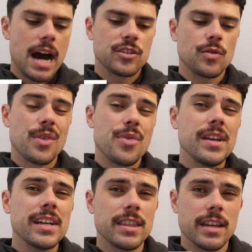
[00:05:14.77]
So I
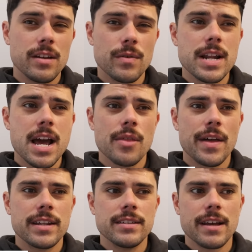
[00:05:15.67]
think in the here and now,
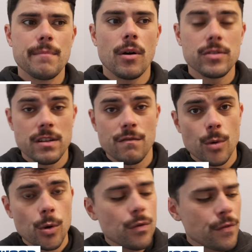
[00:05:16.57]
that is a positive
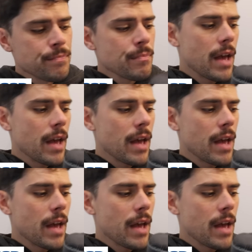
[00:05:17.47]
move.